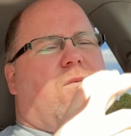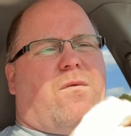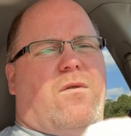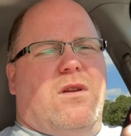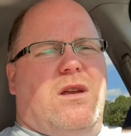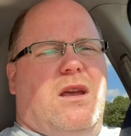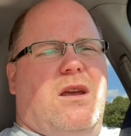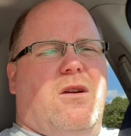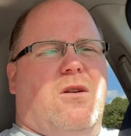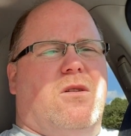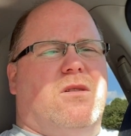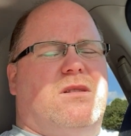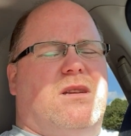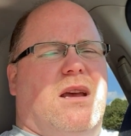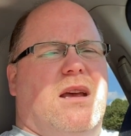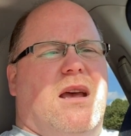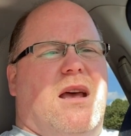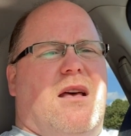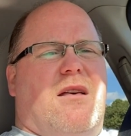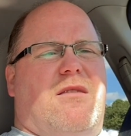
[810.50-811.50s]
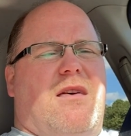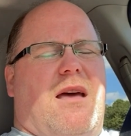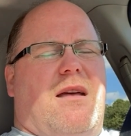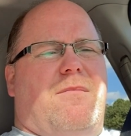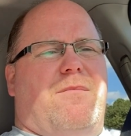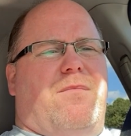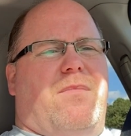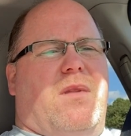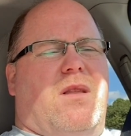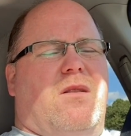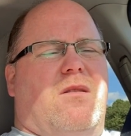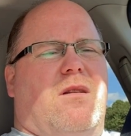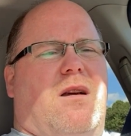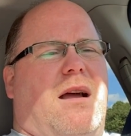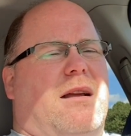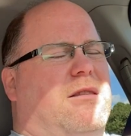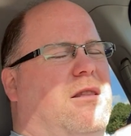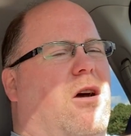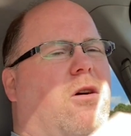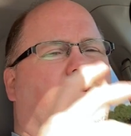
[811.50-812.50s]
for years, that
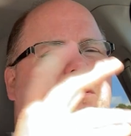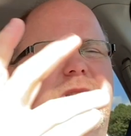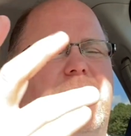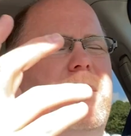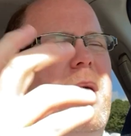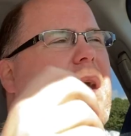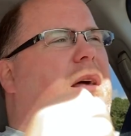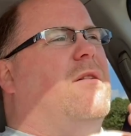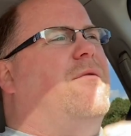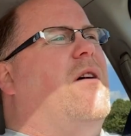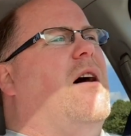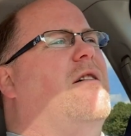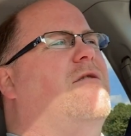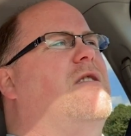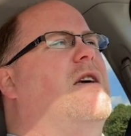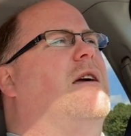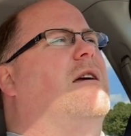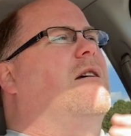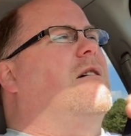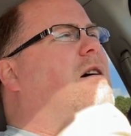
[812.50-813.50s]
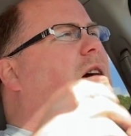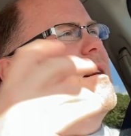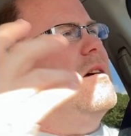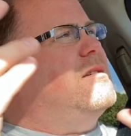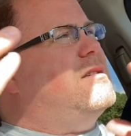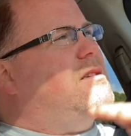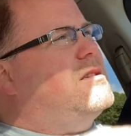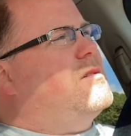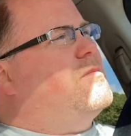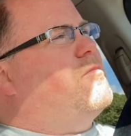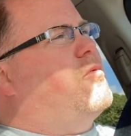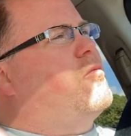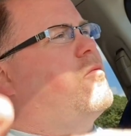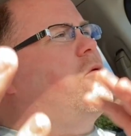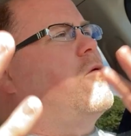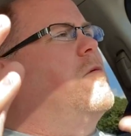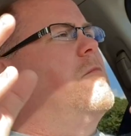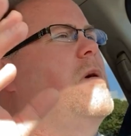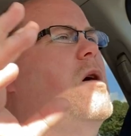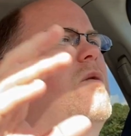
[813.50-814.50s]
like the whole Spotify thing, us
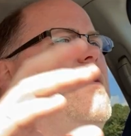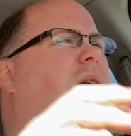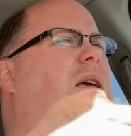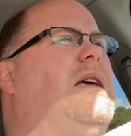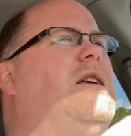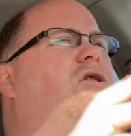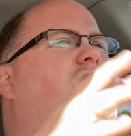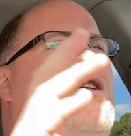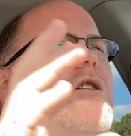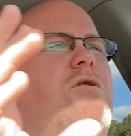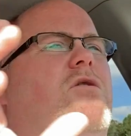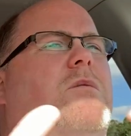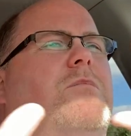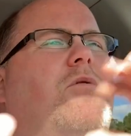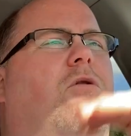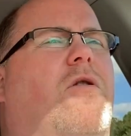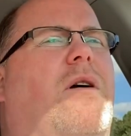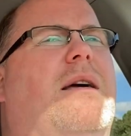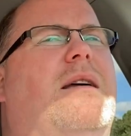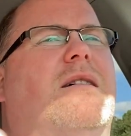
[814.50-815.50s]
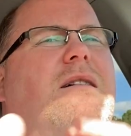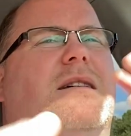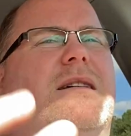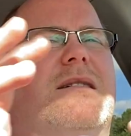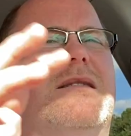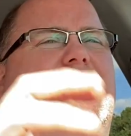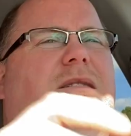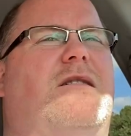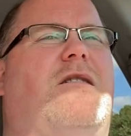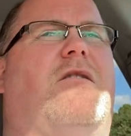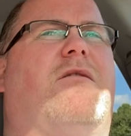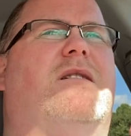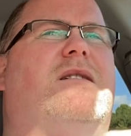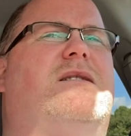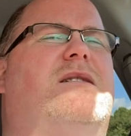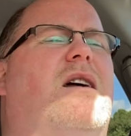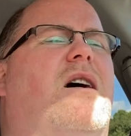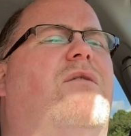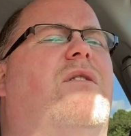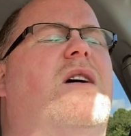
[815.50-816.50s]
promoting each other and playlists and all this
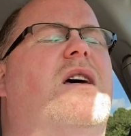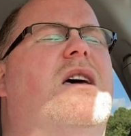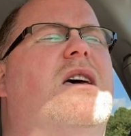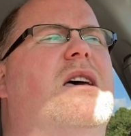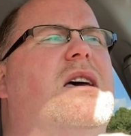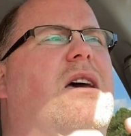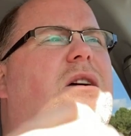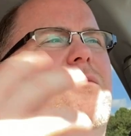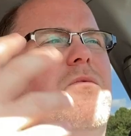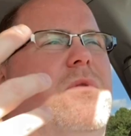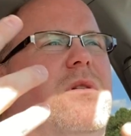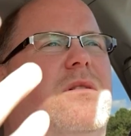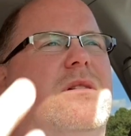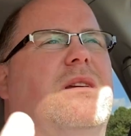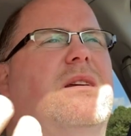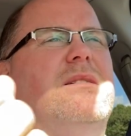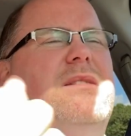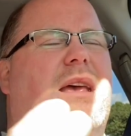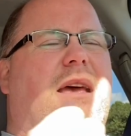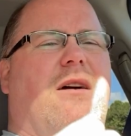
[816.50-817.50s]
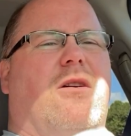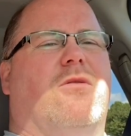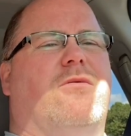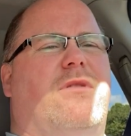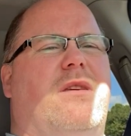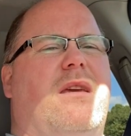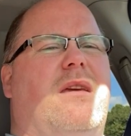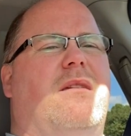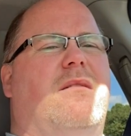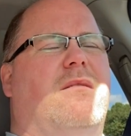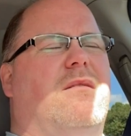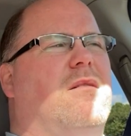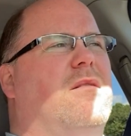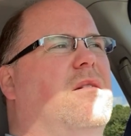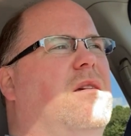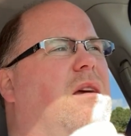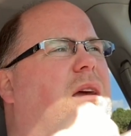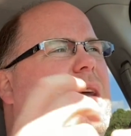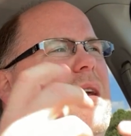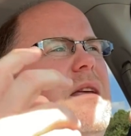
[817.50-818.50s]
stuff. It really is healthy.
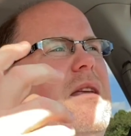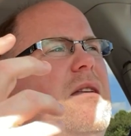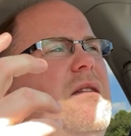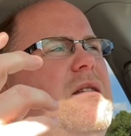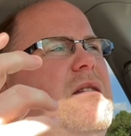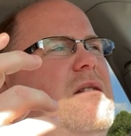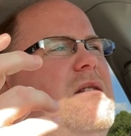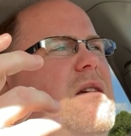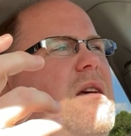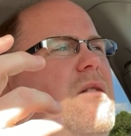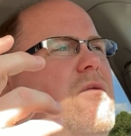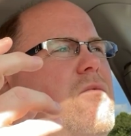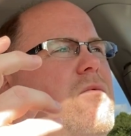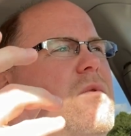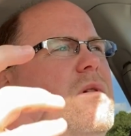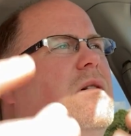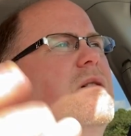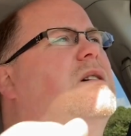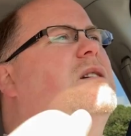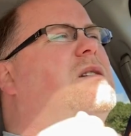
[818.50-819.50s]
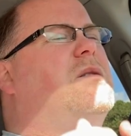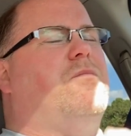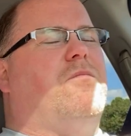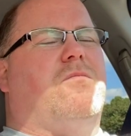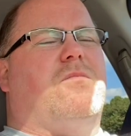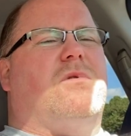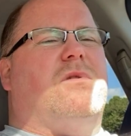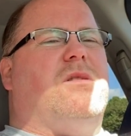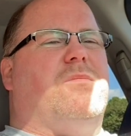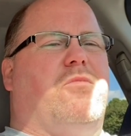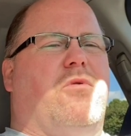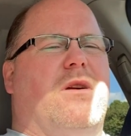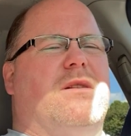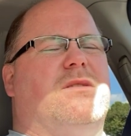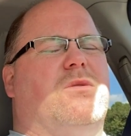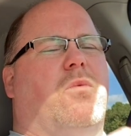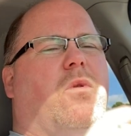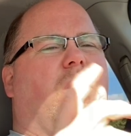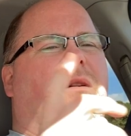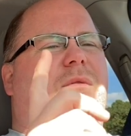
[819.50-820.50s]
And it really spreads
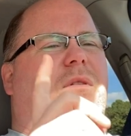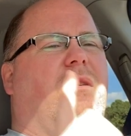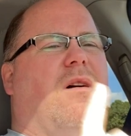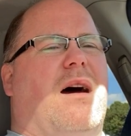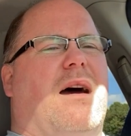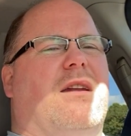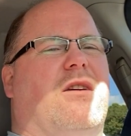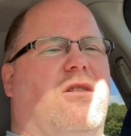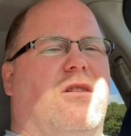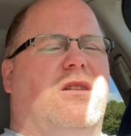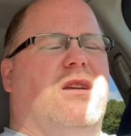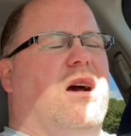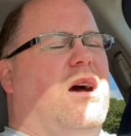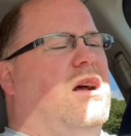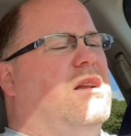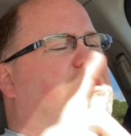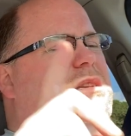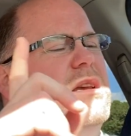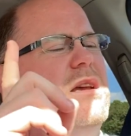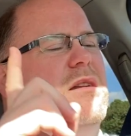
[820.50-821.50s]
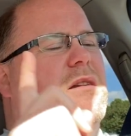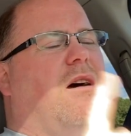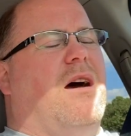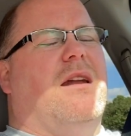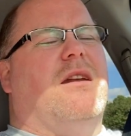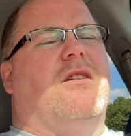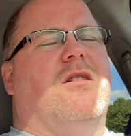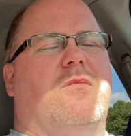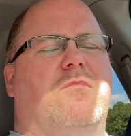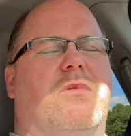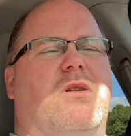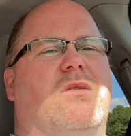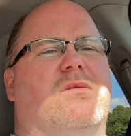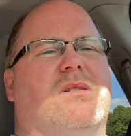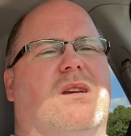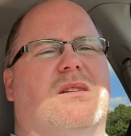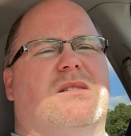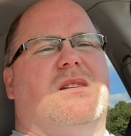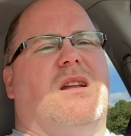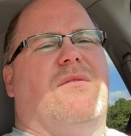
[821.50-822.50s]
the word of a lot of good content, a lot of good
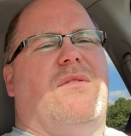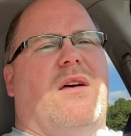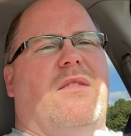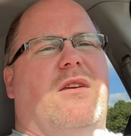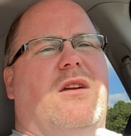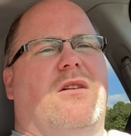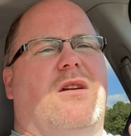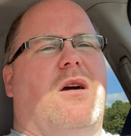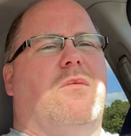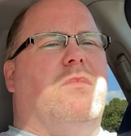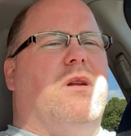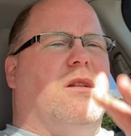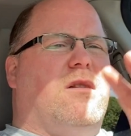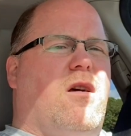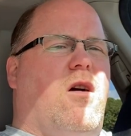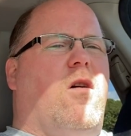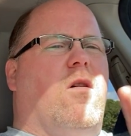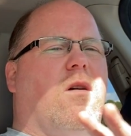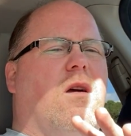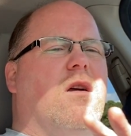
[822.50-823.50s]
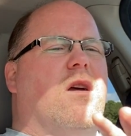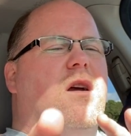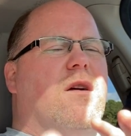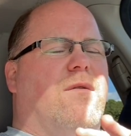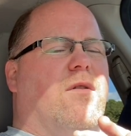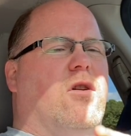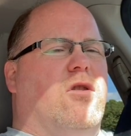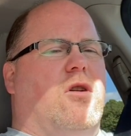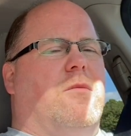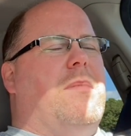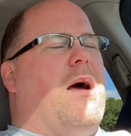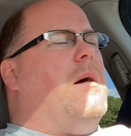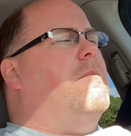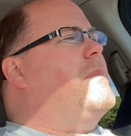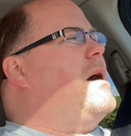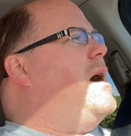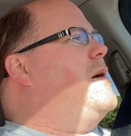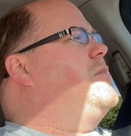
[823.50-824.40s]
music and stuff out there. And I'm going to talk further about my